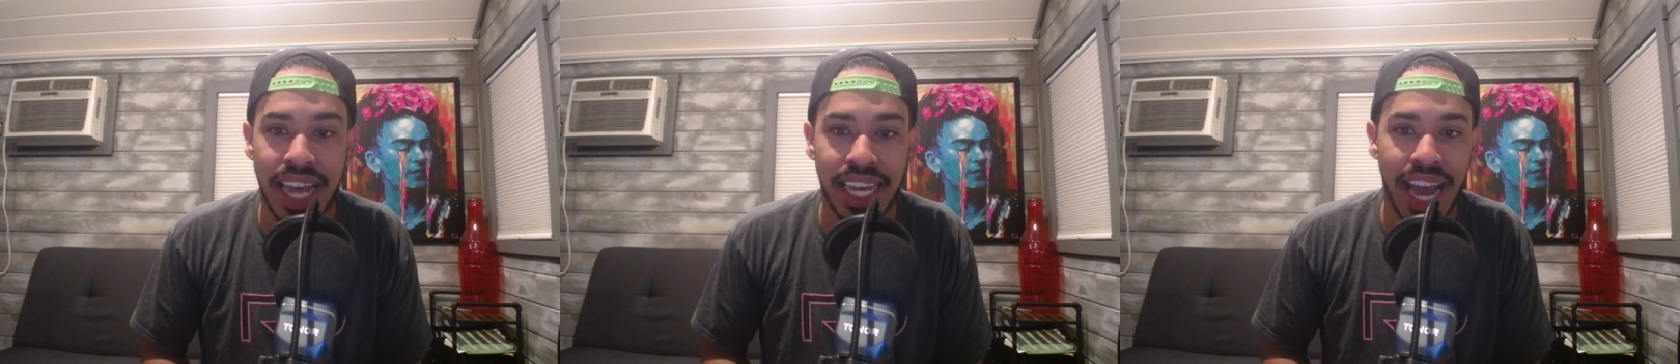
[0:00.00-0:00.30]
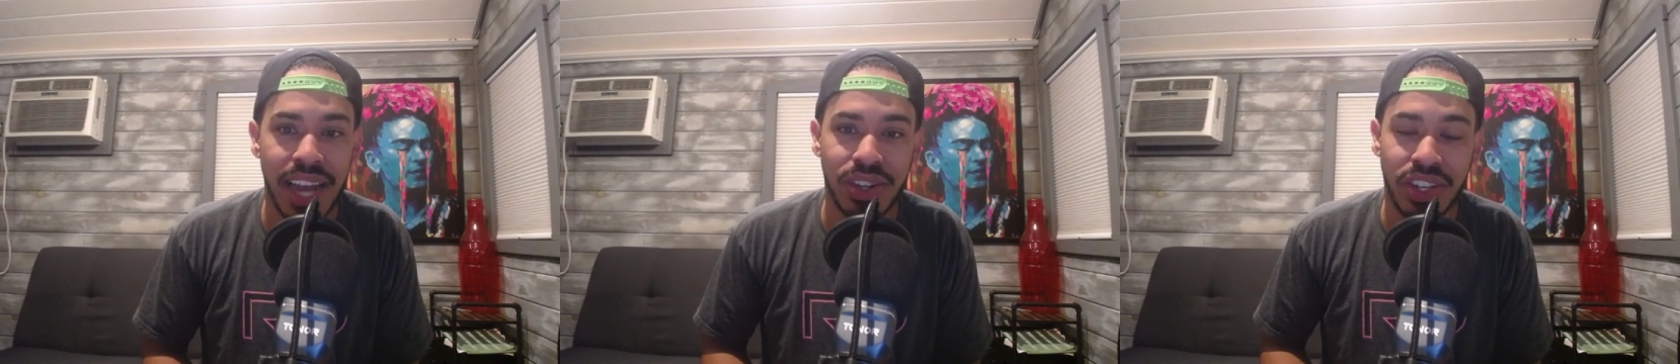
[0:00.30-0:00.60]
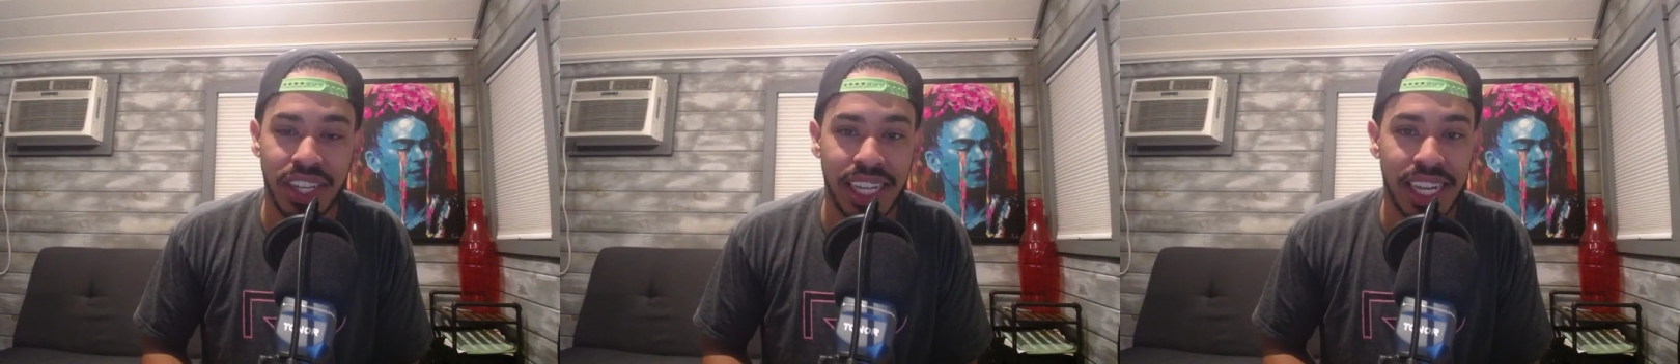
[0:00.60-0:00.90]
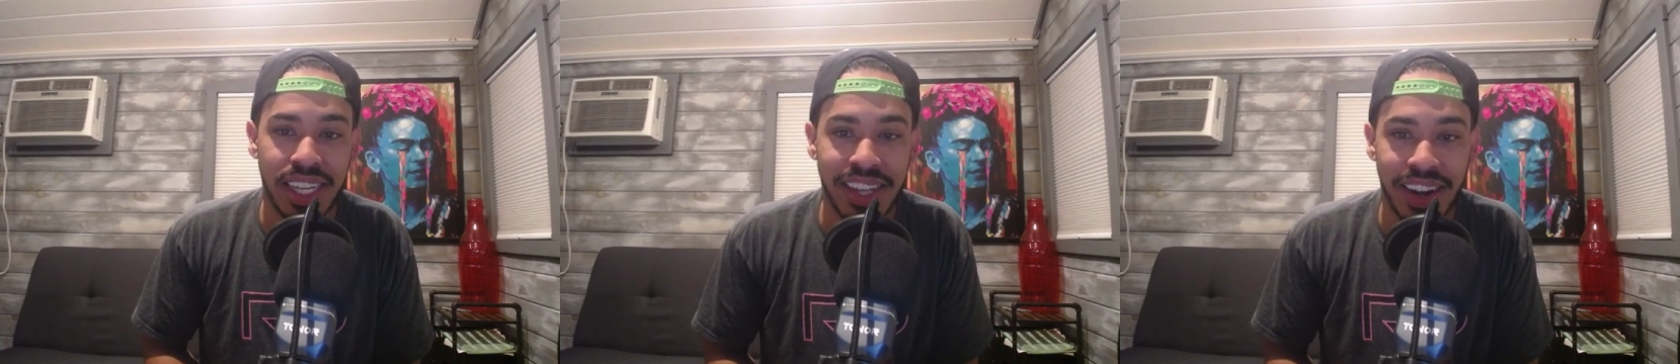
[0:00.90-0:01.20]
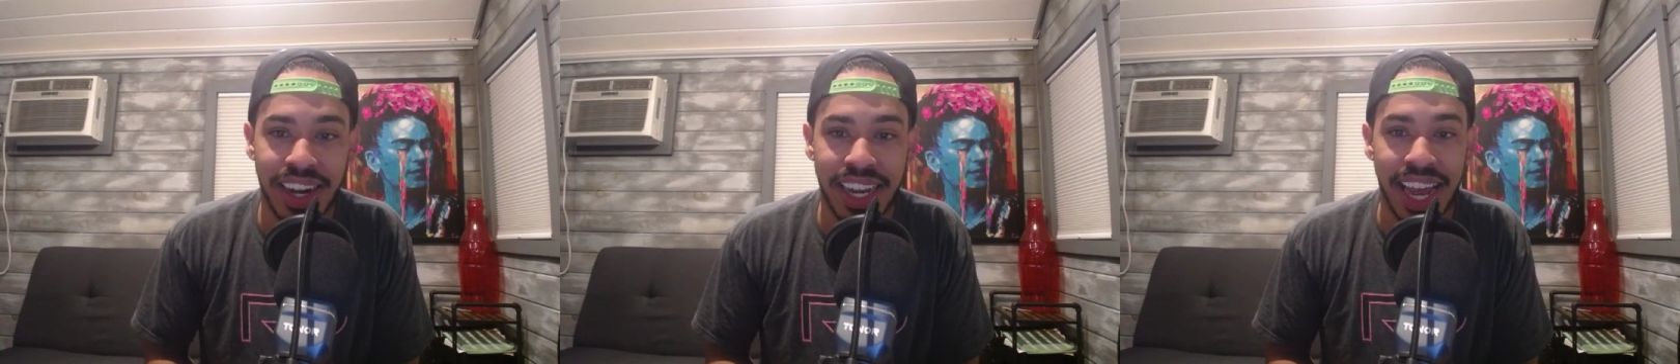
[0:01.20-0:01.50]
the guy who's just getting
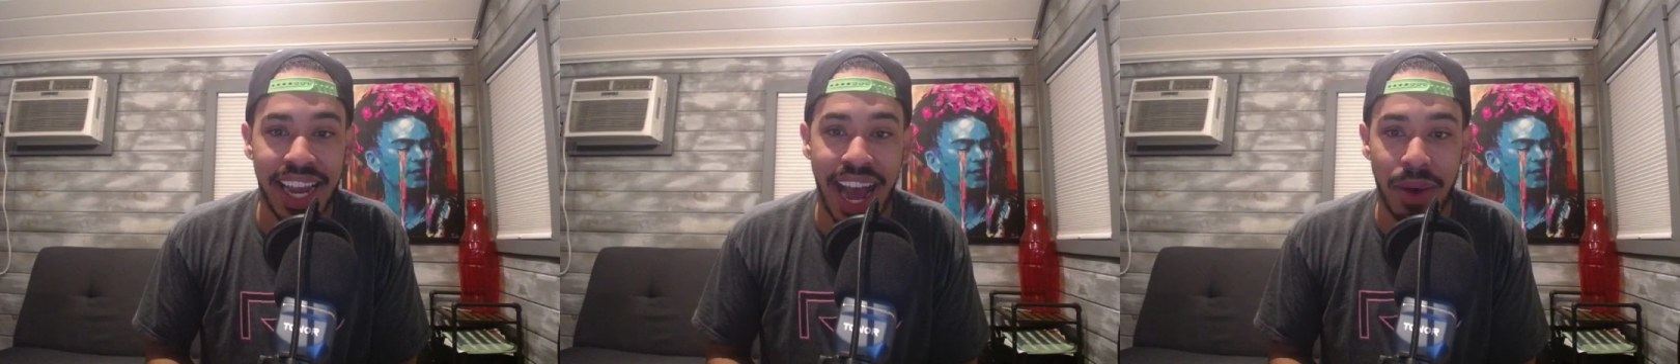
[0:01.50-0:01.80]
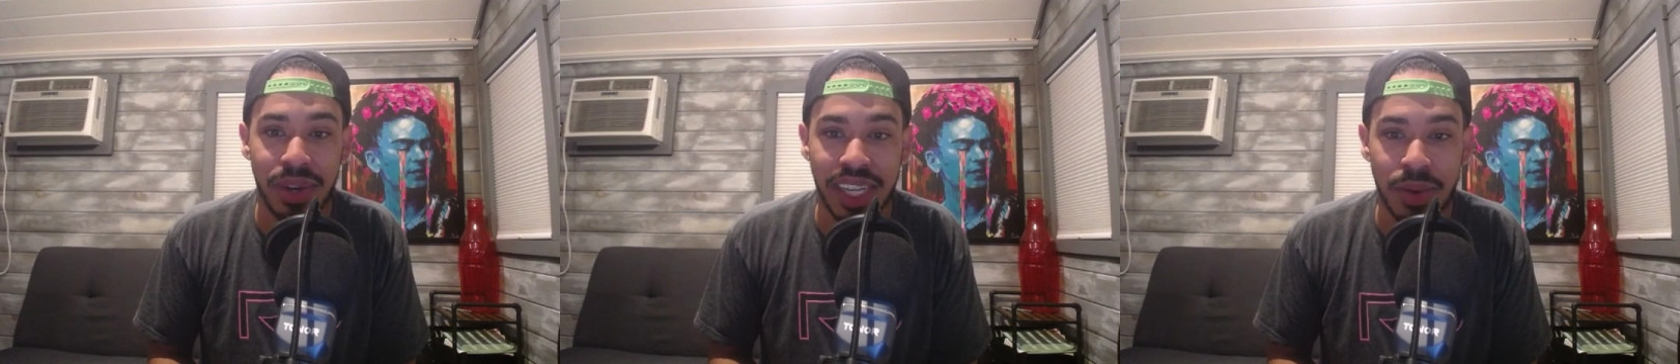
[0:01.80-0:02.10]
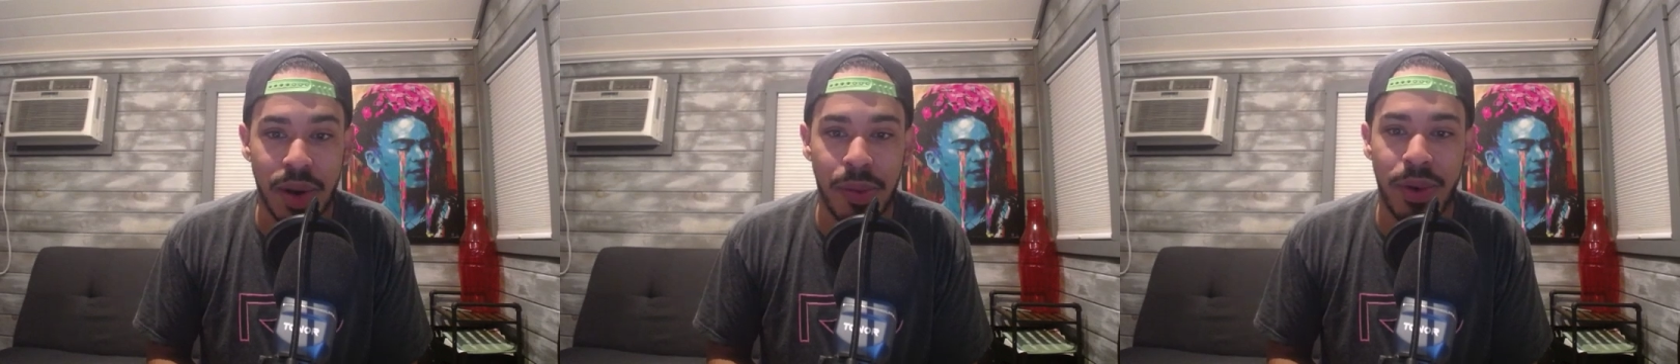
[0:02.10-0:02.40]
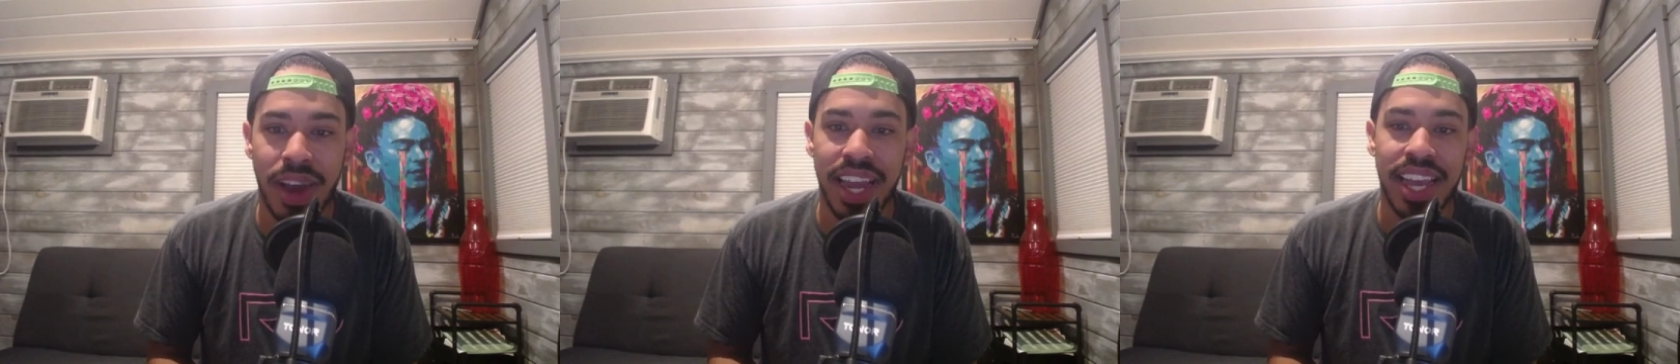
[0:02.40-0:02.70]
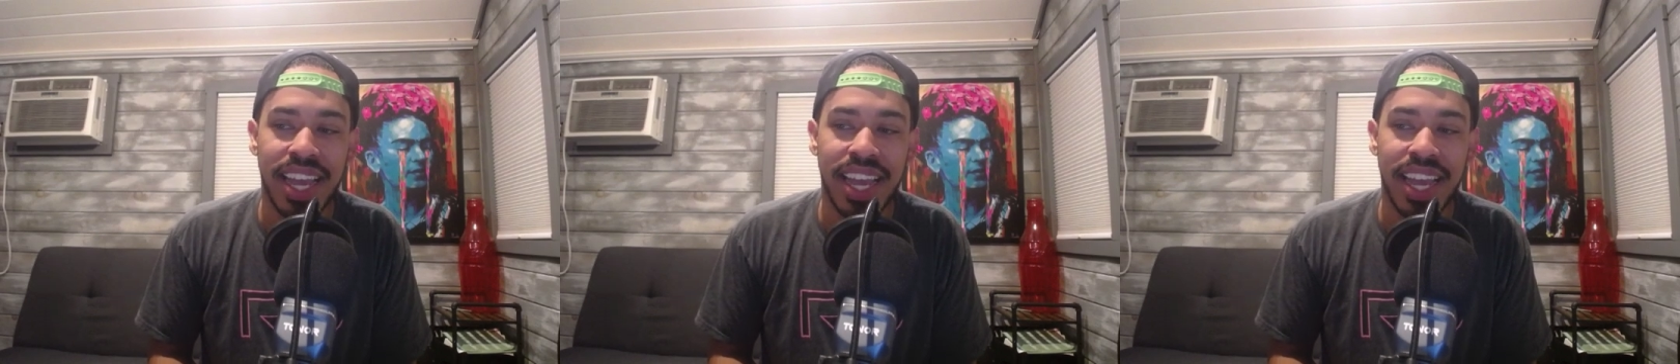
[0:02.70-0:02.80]
started, like I was at one point.